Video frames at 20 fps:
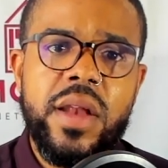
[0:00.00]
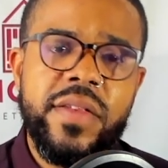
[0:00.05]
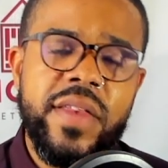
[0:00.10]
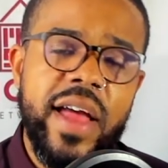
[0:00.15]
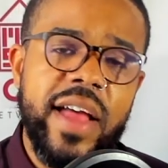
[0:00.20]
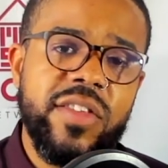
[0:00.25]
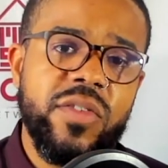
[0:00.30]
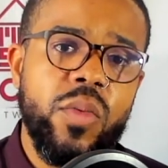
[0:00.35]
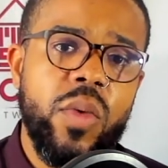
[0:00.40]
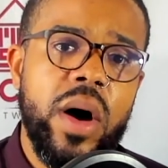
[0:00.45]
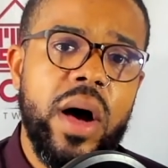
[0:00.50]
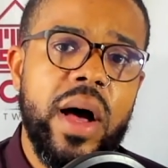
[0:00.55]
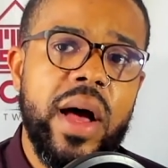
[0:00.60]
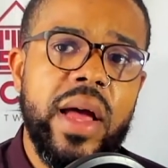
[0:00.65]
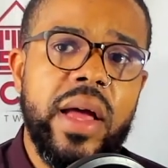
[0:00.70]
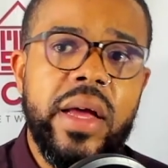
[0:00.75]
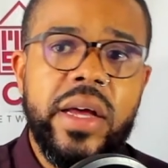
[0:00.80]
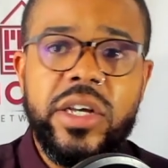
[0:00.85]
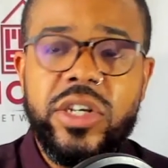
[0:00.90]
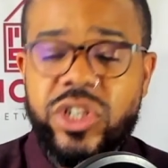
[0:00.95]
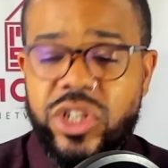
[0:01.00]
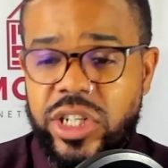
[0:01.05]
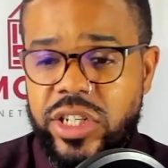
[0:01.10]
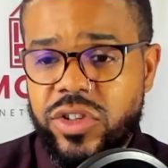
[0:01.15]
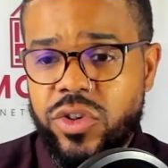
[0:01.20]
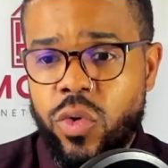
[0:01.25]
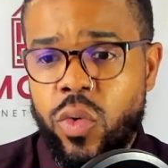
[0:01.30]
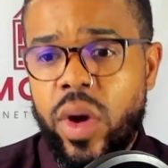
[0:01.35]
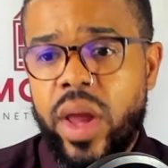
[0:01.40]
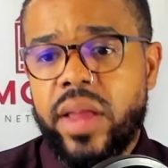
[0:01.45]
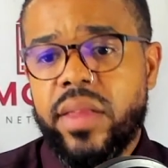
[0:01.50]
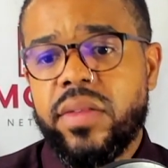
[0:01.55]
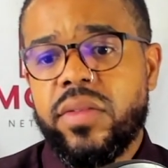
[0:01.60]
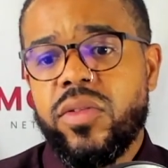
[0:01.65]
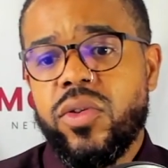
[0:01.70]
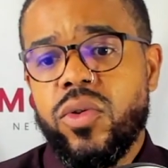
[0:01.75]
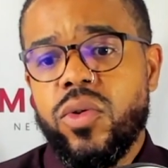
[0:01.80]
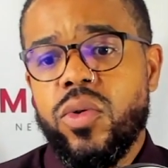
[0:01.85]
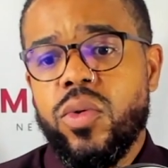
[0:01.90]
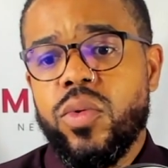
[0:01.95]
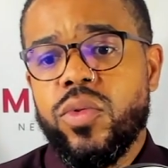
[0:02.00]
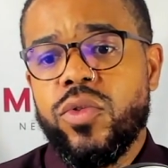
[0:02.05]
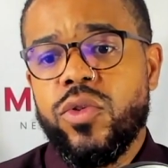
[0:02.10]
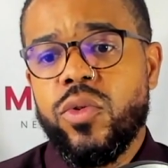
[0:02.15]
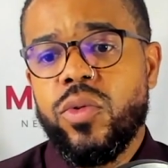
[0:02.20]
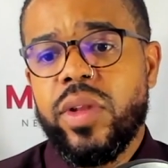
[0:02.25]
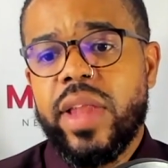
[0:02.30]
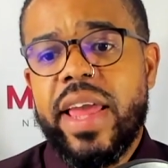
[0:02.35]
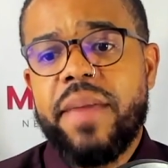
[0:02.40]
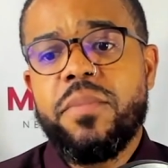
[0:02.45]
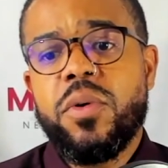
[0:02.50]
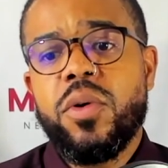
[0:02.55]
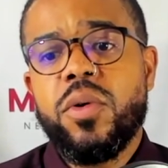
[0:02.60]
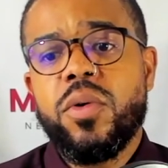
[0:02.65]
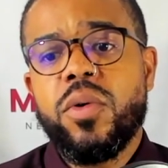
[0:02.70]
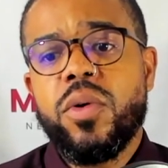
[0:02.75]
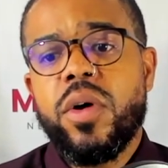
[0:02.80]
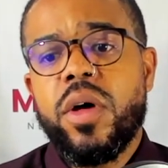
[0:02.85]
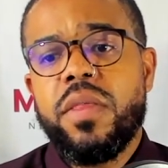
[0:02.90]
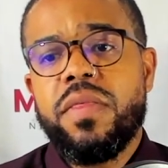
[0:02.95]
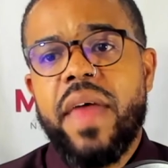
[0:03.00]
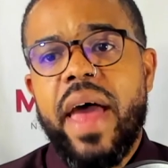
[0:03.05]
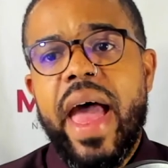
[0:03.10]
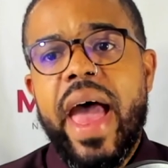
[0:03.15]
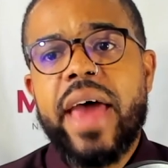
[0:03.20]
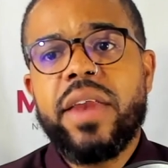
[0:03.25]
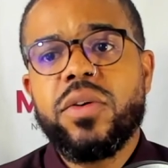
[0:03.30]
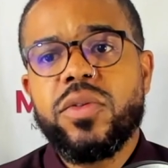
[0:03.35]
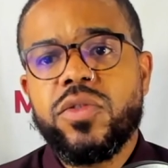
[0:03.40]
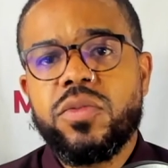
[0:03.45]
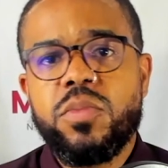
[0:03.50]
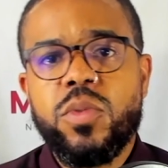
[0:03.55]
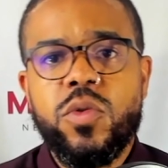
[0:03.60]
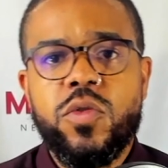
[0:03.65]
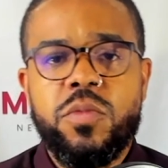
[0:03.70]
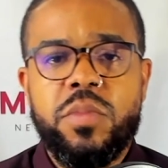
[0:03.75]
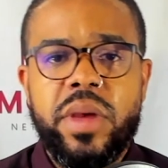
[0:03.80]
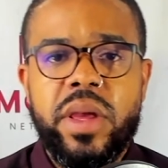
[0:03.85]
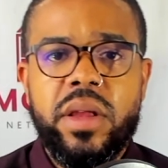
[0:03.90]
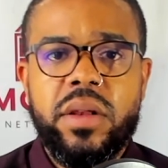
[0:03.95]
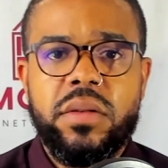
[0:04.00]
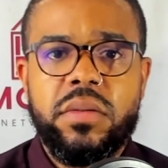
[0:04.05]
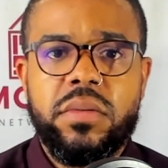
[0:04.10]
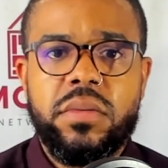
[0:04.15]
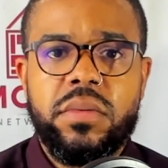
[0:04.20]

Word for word: That's why she's quick to, to label the A D O S movement